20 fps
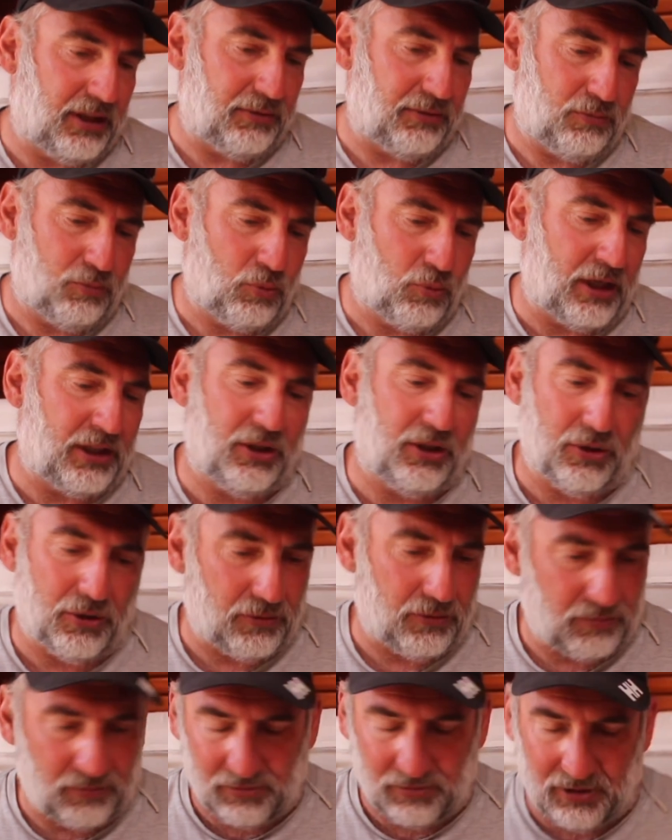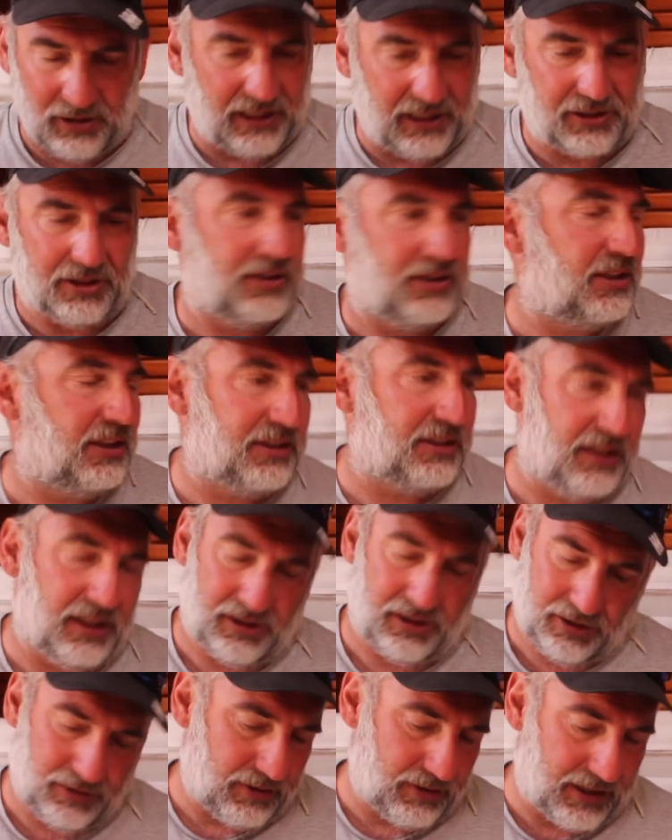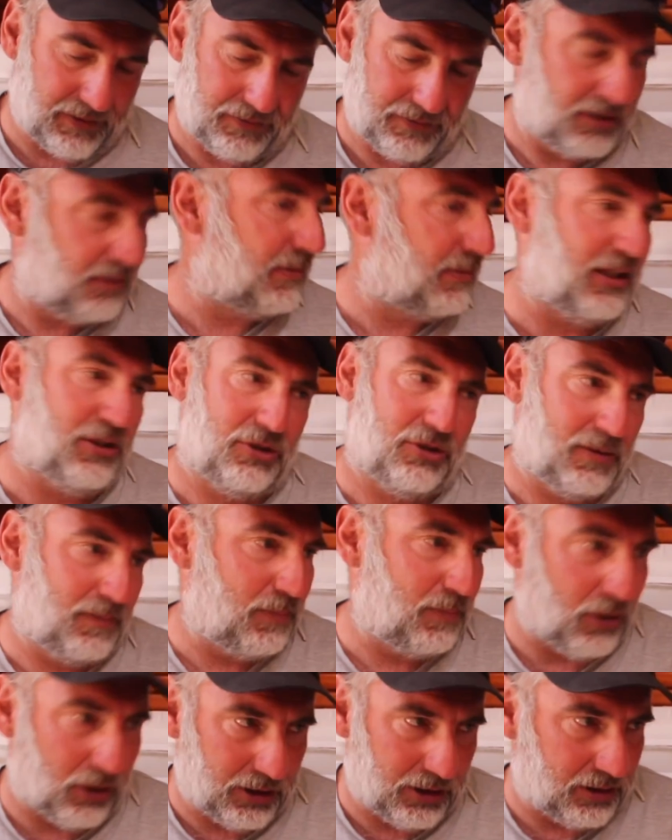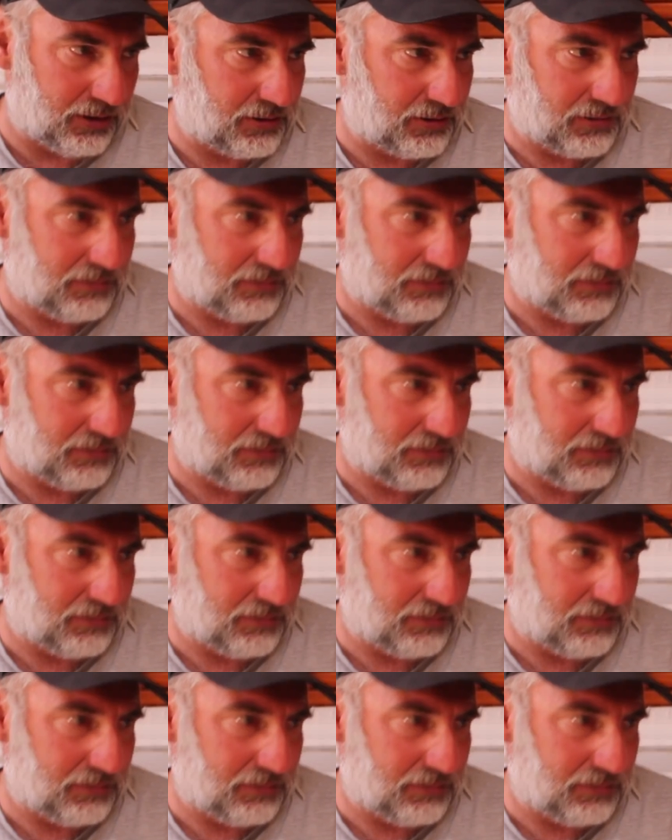when you listen to these things, you'll have Dimension Polyod.